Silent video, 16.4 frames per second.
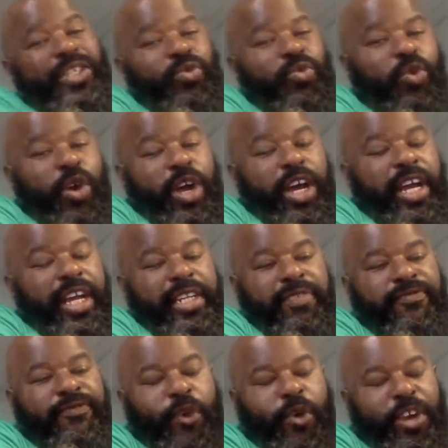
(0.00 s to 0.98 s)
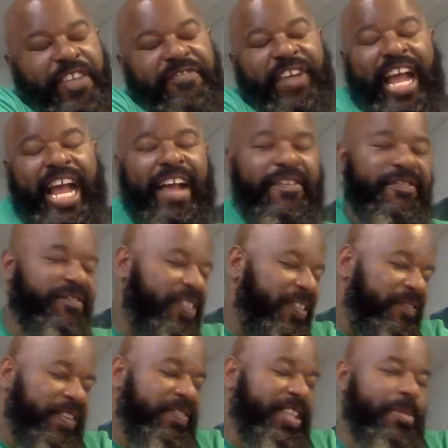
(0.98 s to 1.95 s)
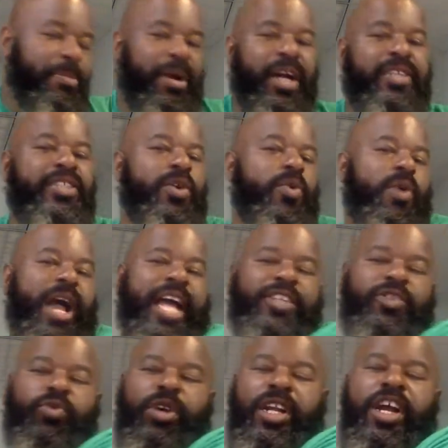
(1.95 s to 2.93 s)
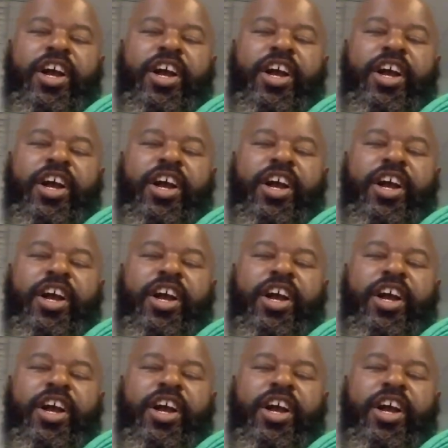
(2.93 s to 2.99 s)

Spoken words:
is one $45 to $50 and why is one